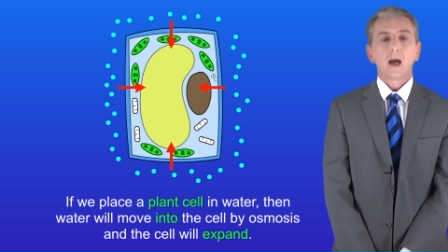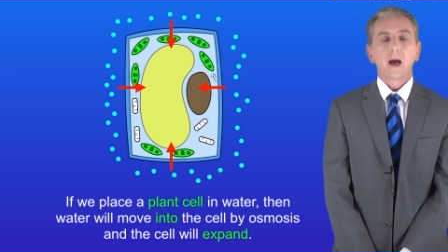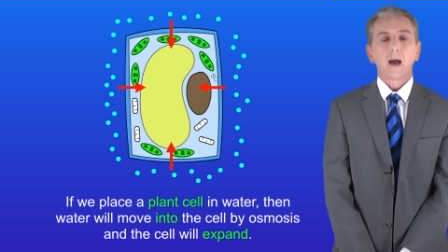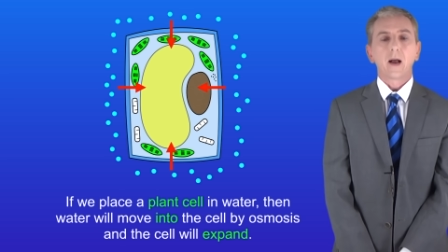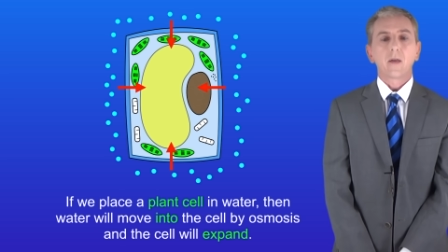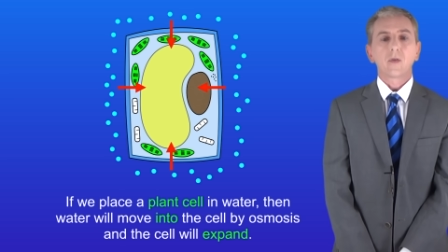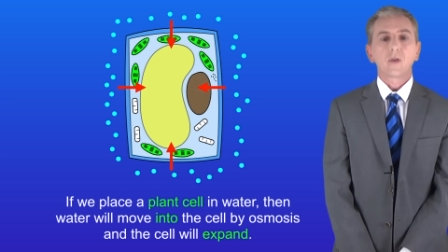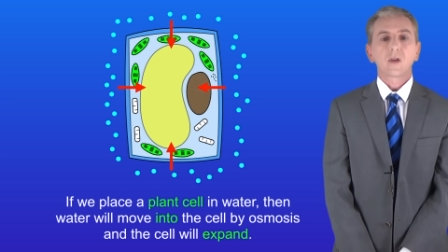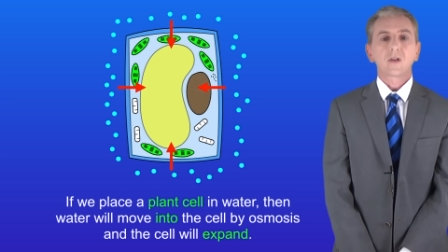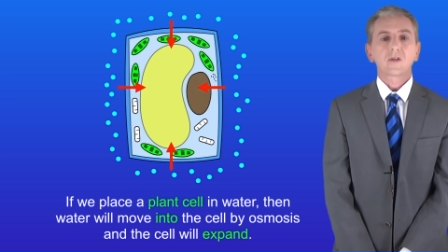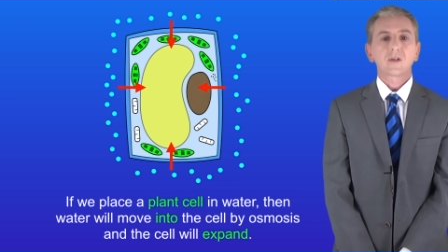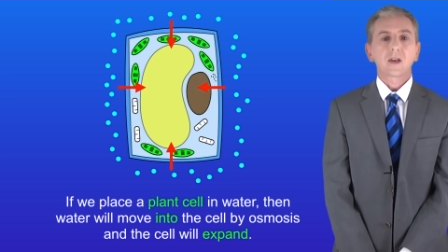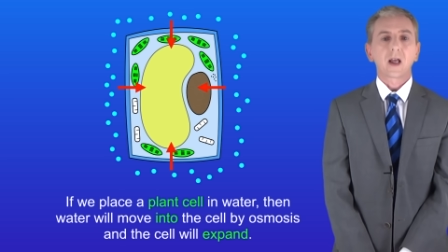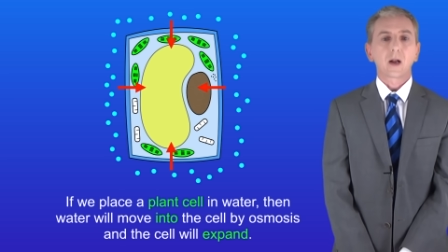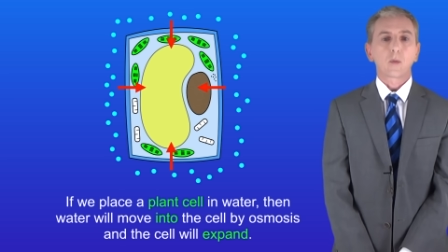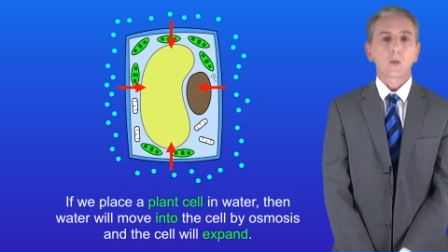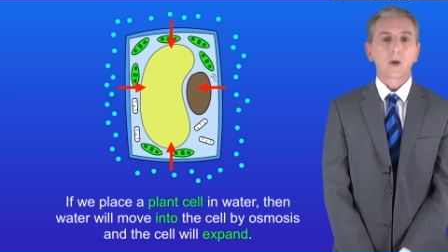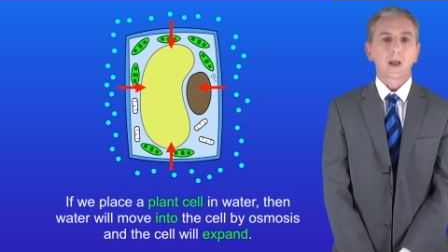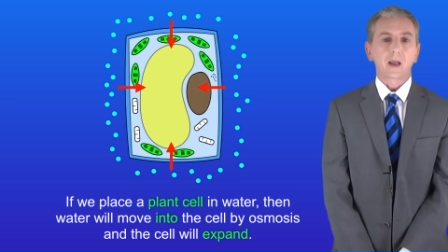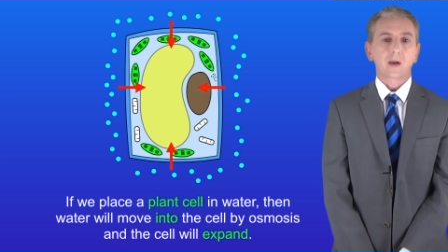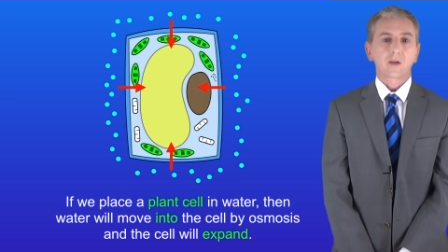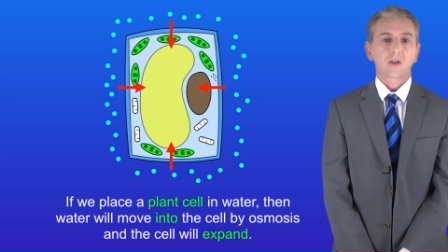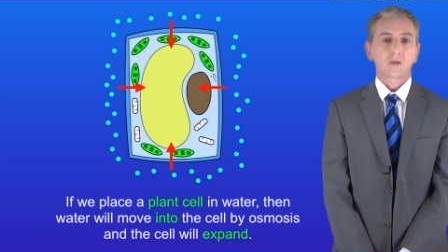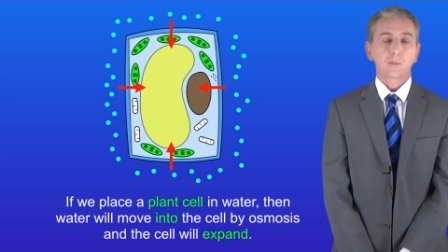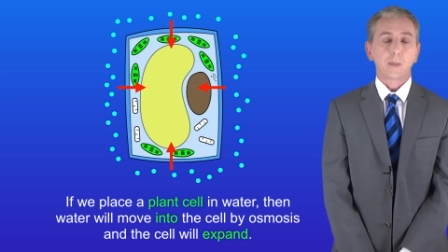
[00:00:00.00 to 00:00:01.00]
and the cell
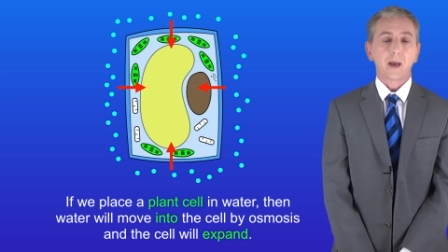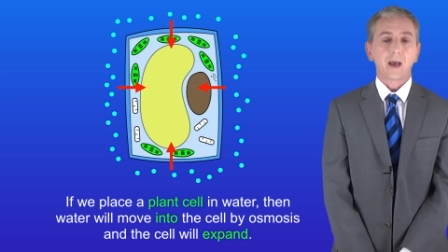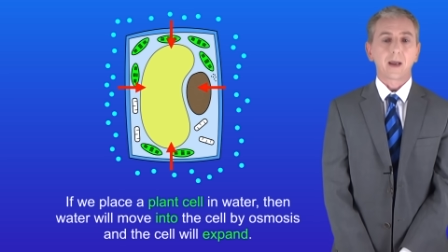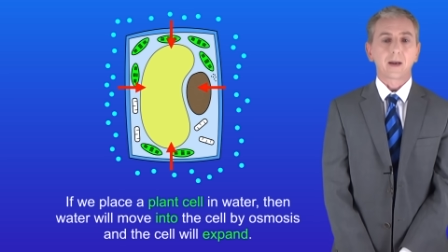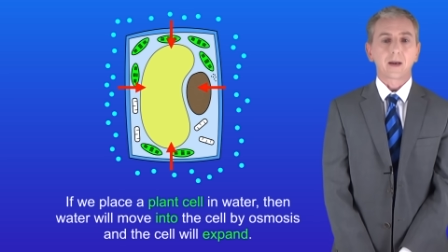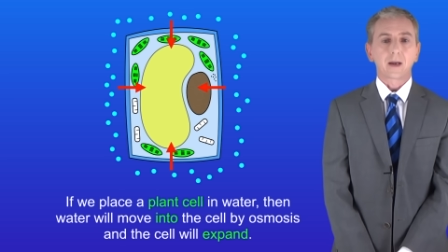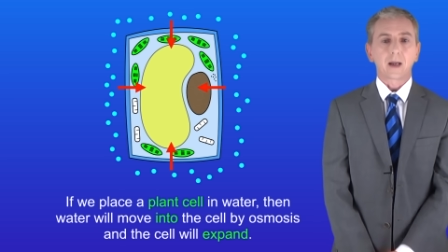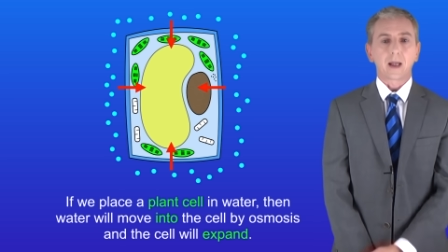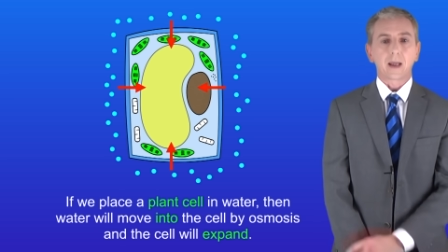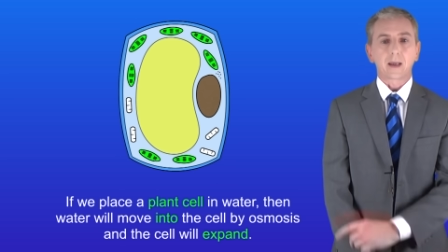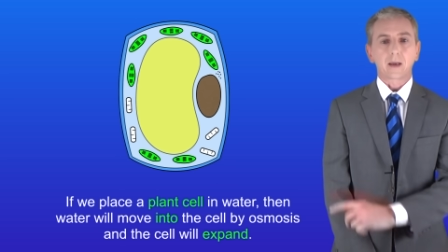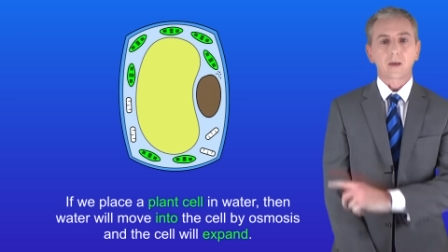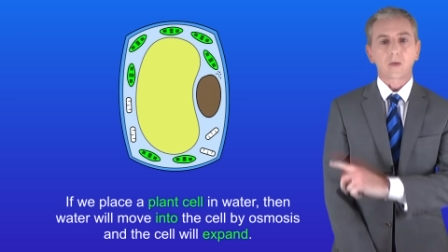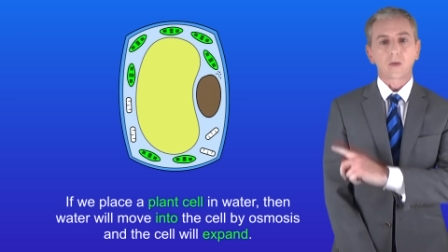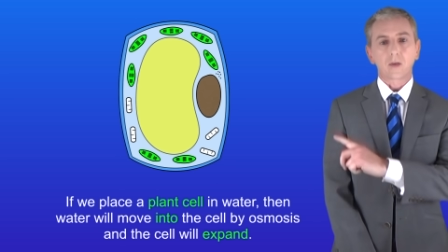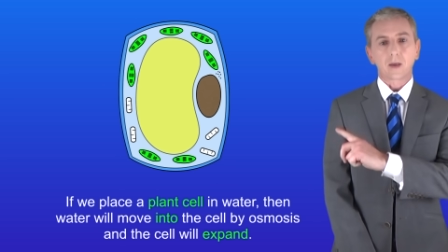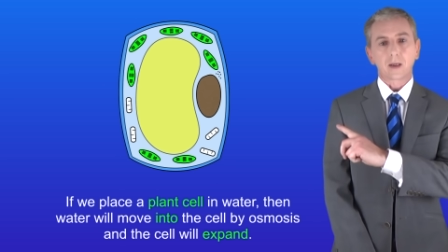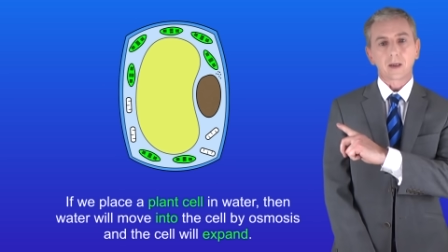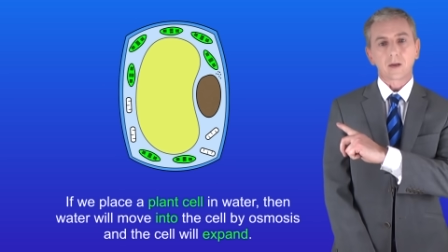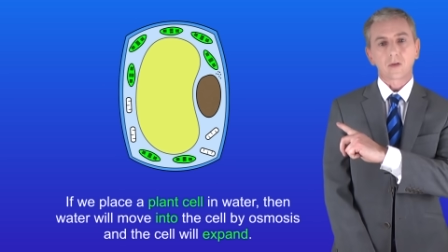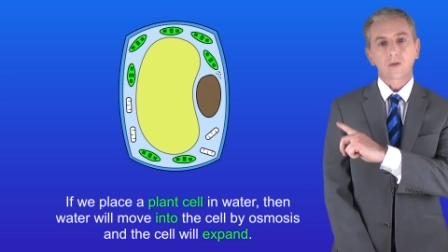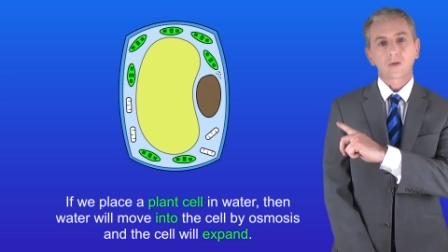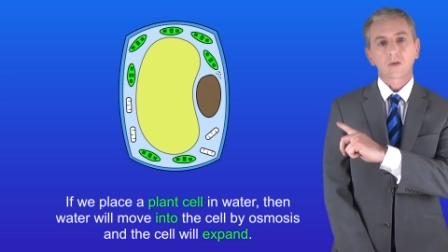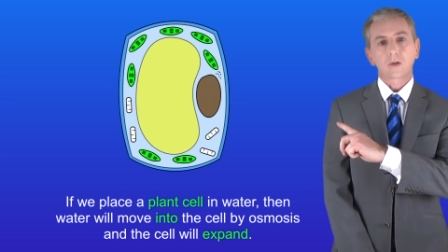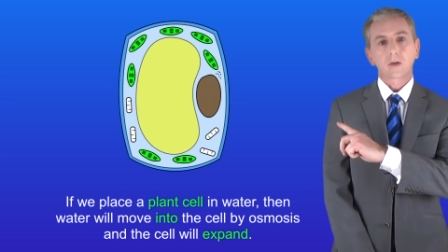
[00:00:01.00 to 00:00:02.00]
will expand like
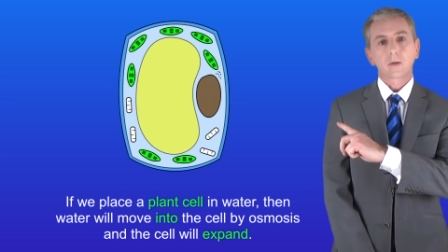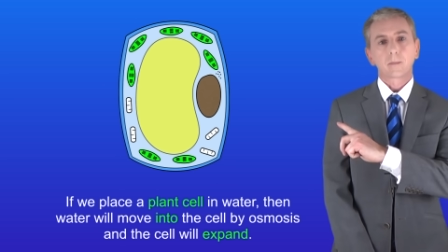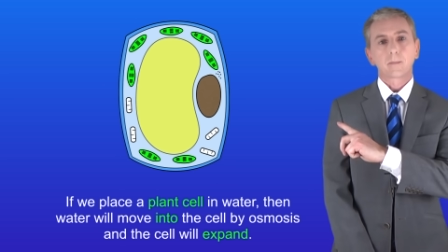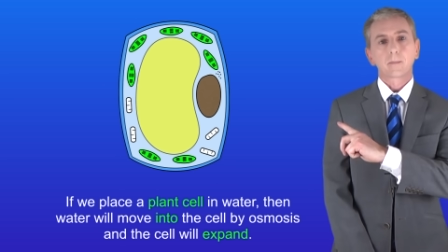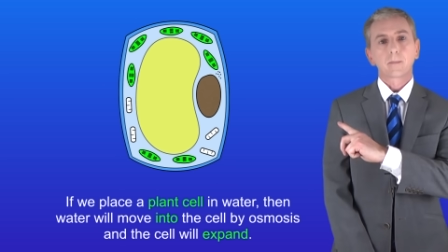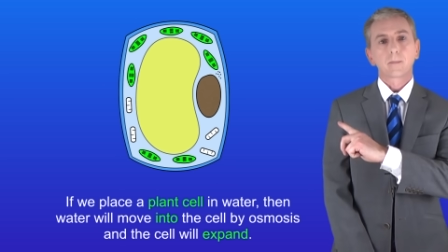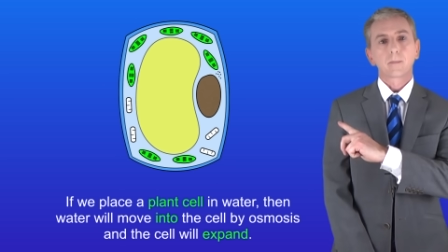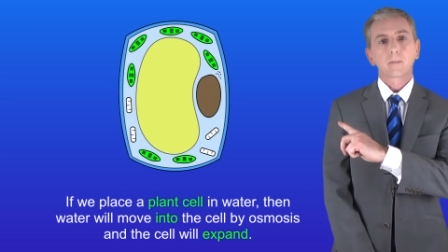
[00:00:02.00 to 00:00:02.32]
this.